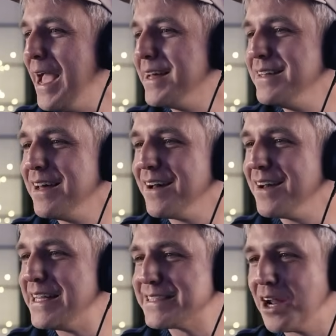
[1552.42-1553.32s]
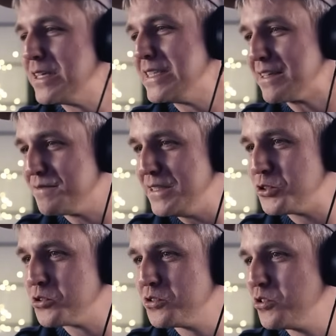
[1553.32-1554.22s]
it's got all these like
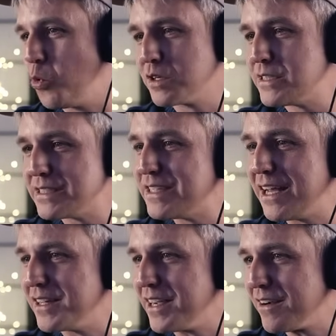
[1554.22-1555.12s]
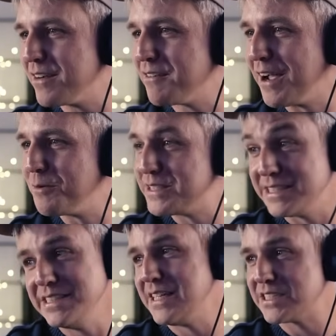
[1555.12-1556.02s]
featured courses down here, right? Which
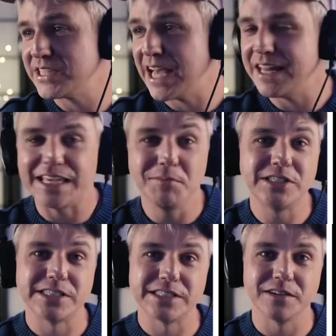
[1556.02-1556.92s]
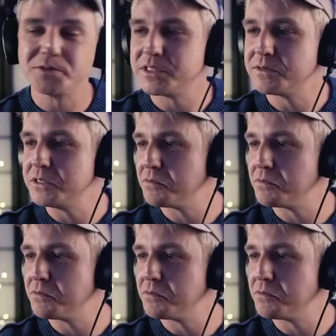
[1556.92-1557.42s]
it's actually got like images and stuff, so